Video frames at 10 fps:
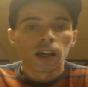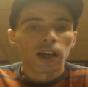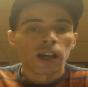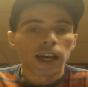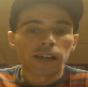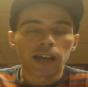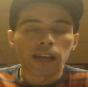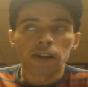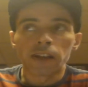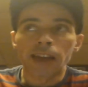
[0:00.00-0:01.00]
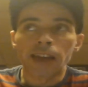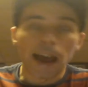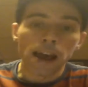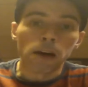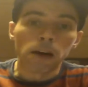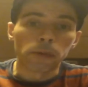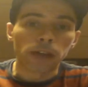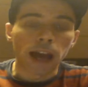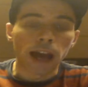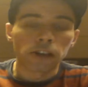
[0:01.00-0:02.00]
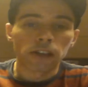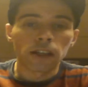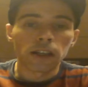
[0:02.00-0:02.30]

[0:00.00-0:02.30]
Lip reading: etc., that helps actually,